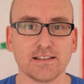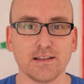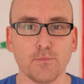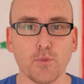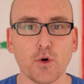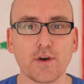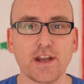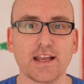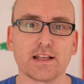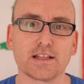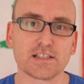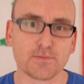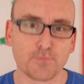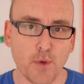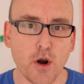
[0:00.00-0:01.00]
and the more he
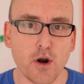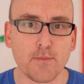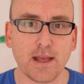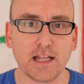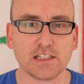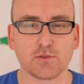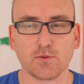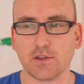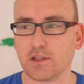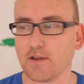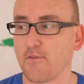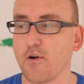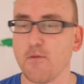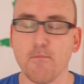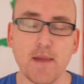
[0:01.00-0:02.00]
experiments with
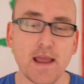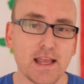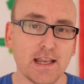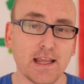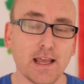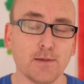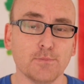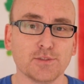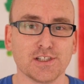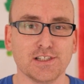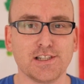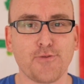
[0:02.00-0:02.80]
different mediums and